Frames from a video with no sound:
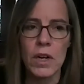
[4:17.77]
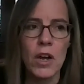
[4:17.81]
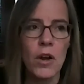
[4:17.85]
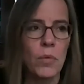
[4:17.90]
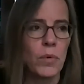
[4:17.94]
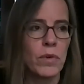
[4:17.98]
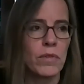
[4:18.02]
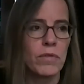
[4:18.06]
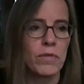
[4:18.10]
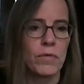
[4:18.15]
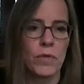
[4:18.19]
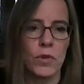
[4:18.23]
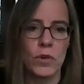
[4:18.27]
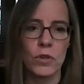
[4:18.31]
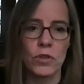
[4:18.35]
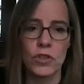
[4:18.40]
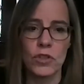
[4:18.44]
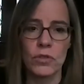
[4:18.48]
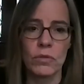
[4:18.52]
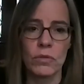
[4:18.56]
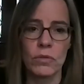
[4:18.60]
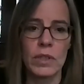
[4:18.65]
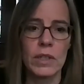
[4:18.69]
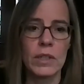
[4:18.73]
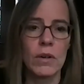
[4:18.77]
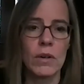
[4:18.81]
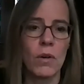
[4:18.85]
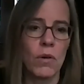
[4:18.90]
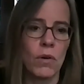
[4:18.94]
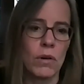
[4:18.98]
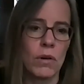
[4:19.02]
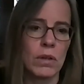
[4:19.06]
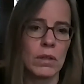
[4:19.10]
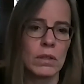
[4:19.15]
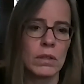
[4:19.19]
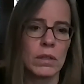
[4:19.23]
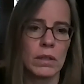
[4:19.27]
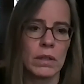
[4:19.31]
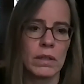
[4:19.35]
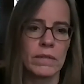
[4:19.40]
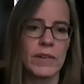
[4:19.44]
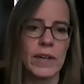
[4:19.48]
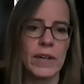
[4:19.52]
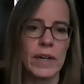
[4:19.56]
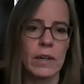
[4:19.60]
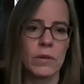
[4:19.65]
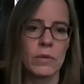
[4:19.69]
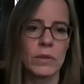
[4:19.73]
with virtually all of
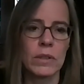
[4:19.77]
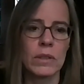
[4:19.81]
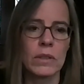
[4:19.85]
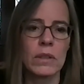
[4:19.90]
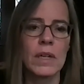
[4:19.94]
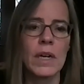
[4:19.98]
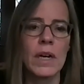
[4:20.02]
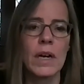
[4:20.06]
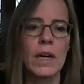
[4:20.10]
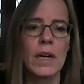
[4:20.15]
our